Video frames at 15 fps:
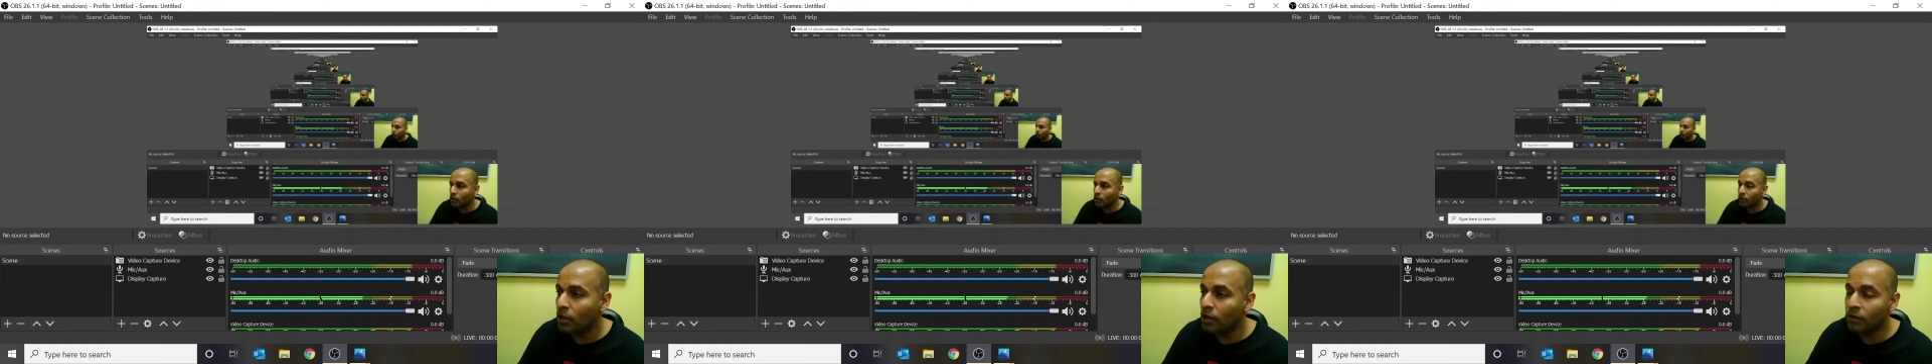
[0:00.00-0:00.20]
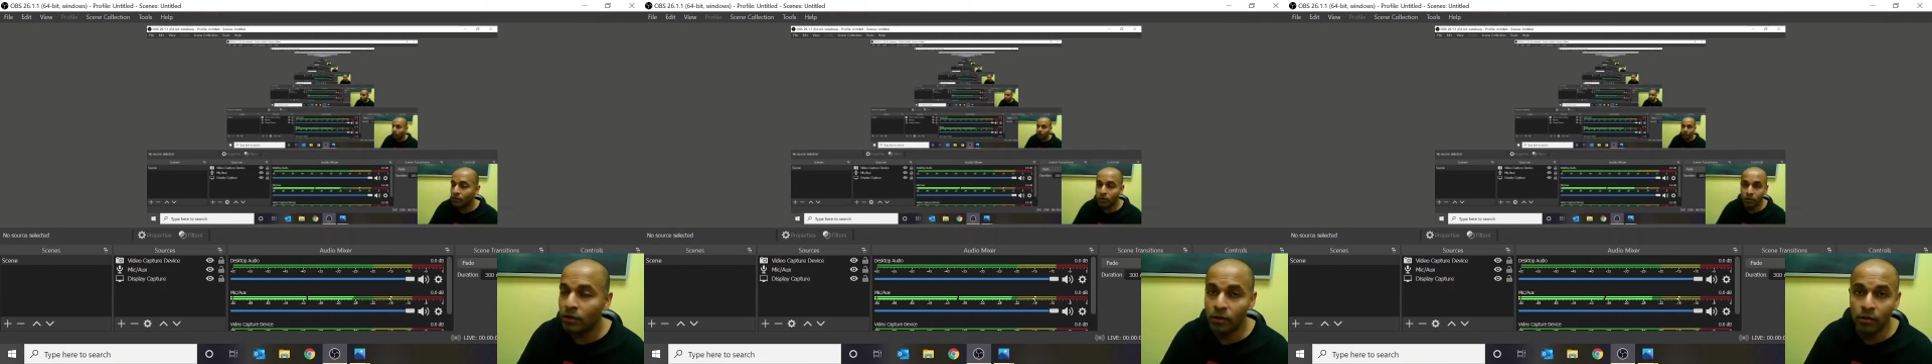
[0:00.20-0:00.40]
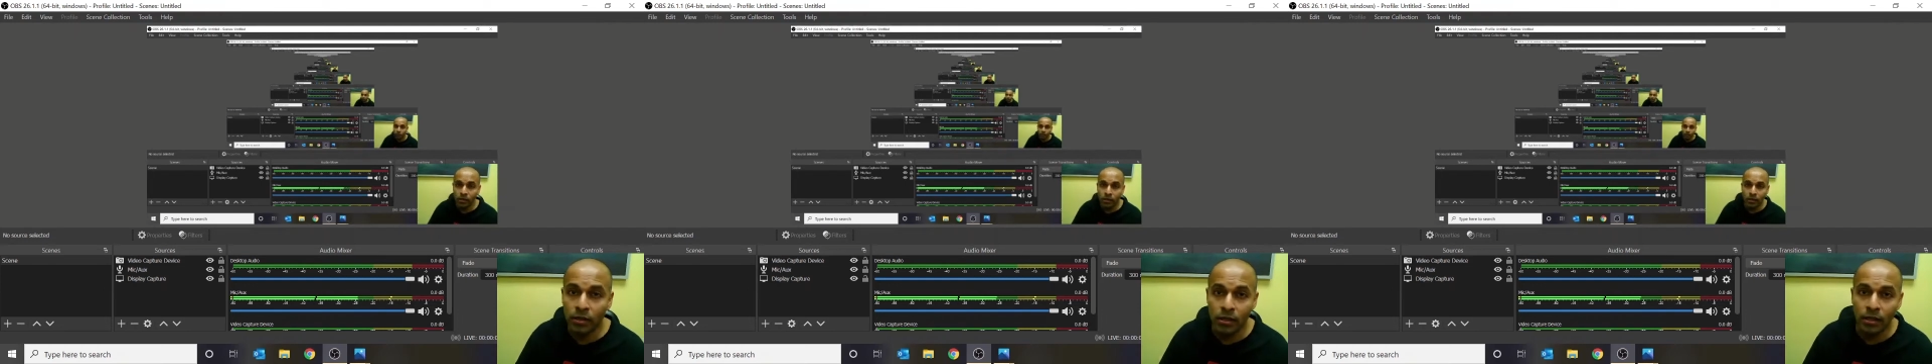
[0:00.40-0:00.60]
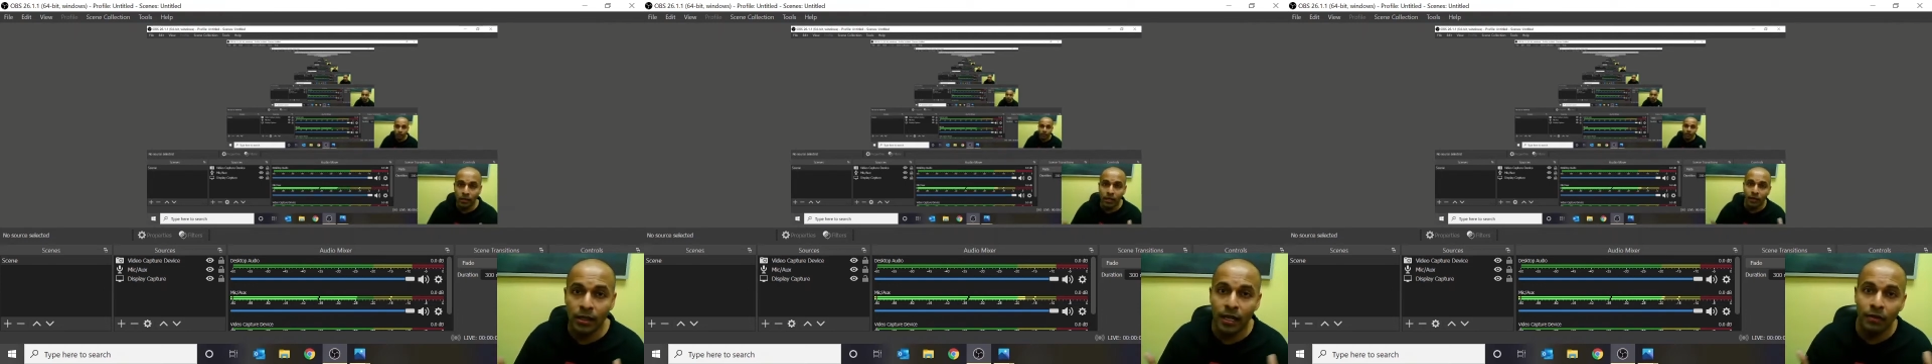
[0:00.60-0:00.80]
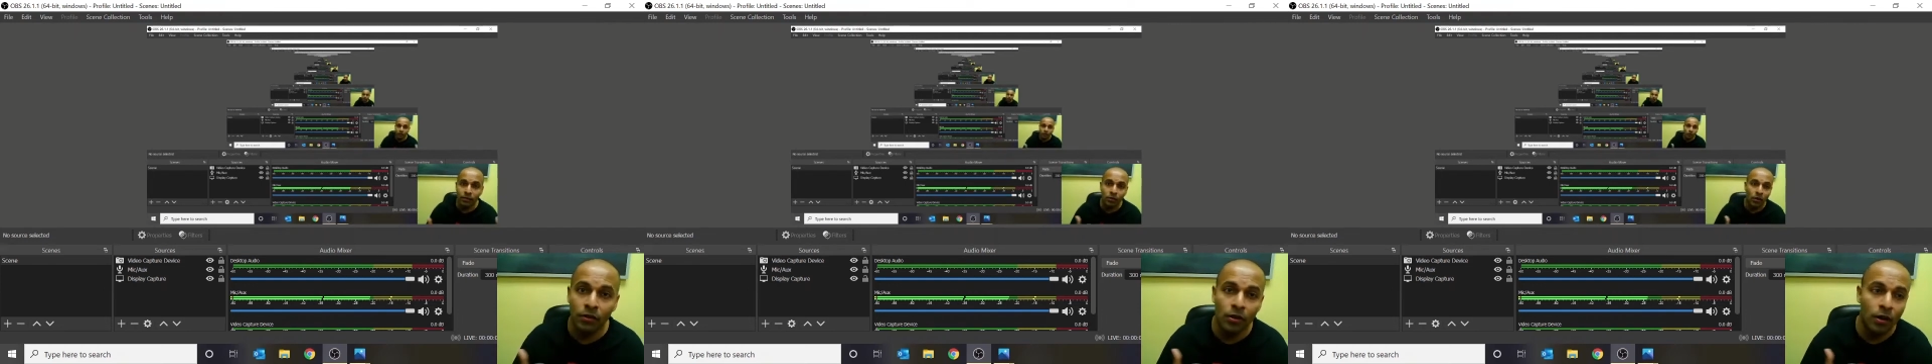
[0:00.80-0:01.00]
if there is a
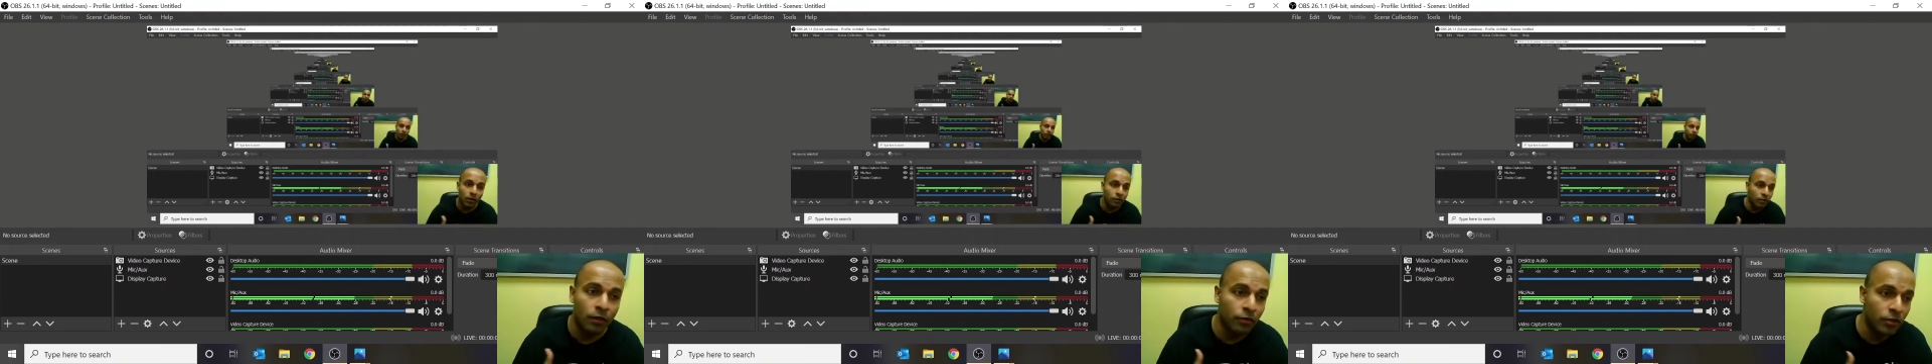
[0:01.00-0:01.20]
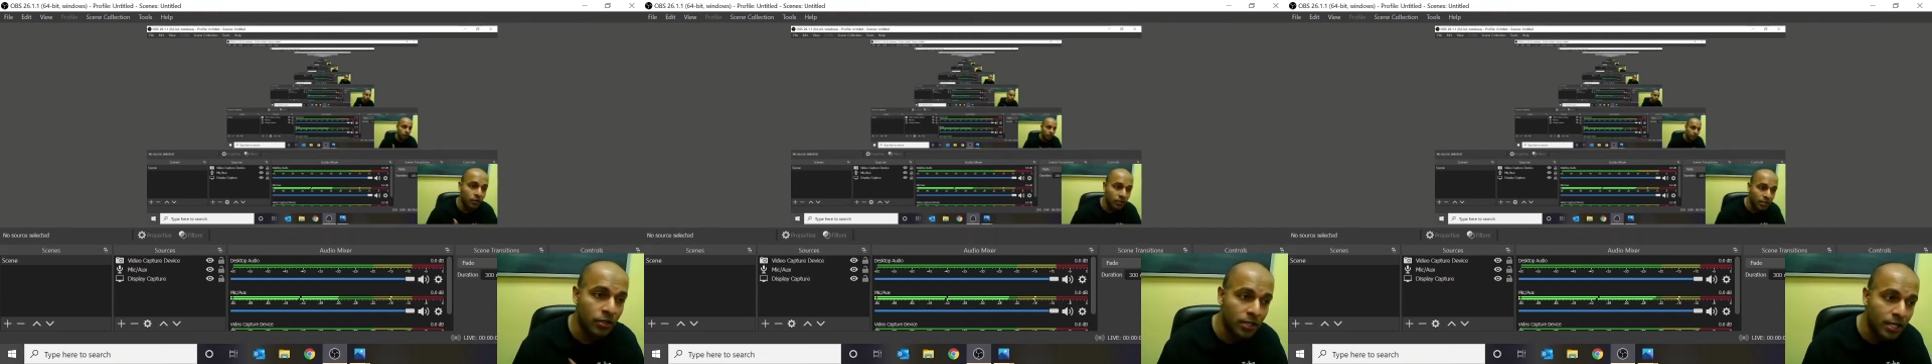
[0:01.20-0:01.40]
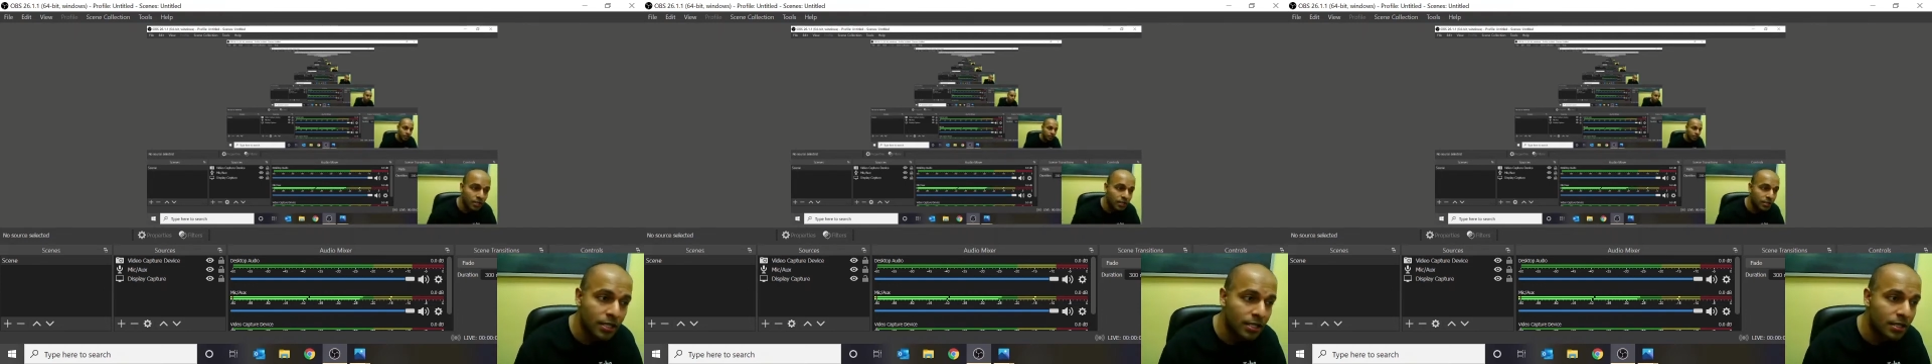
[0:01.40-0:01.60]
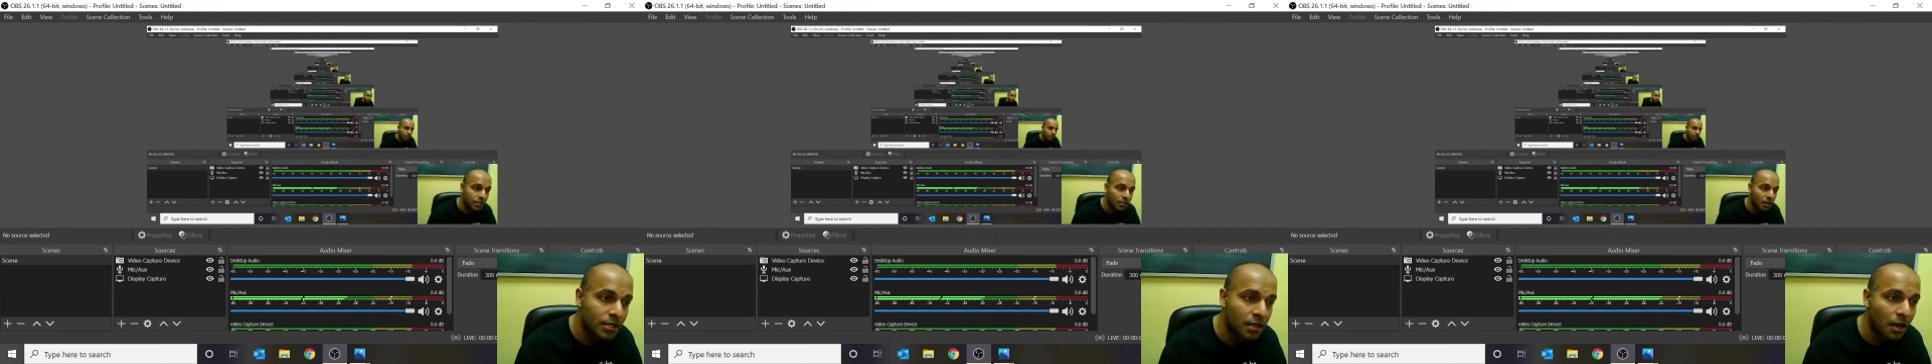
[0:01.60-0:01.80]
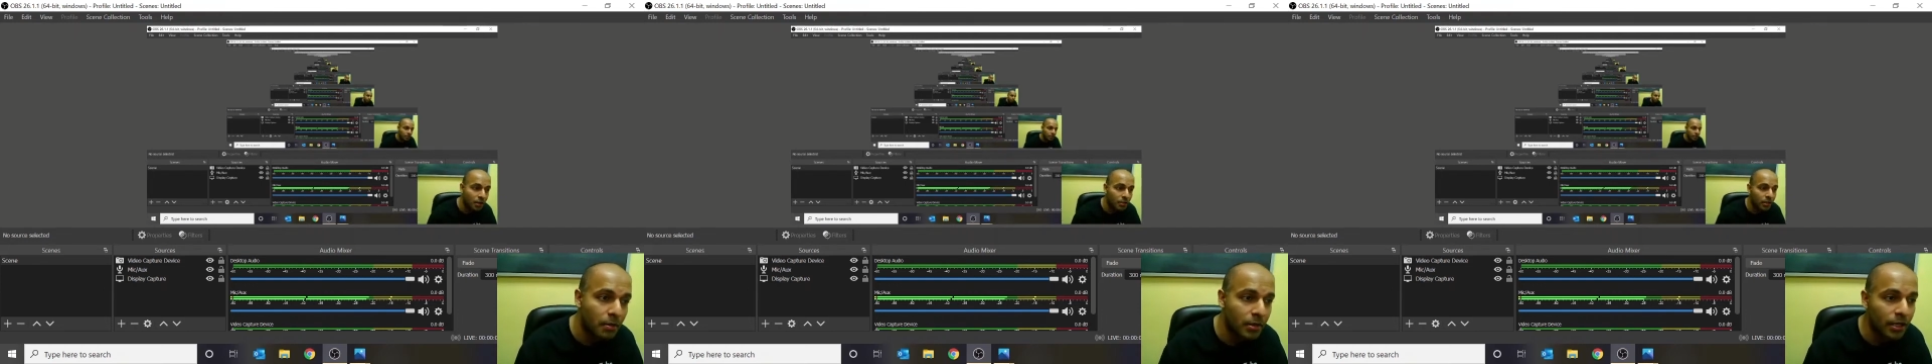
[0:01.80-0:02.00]
level of resistance
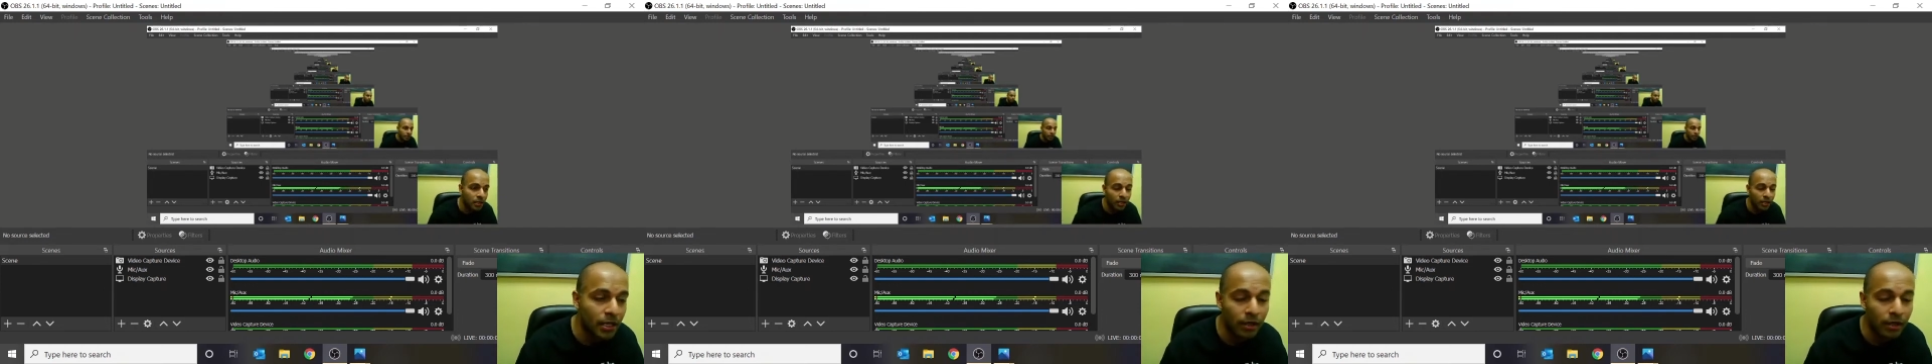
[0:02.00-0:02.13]
coming,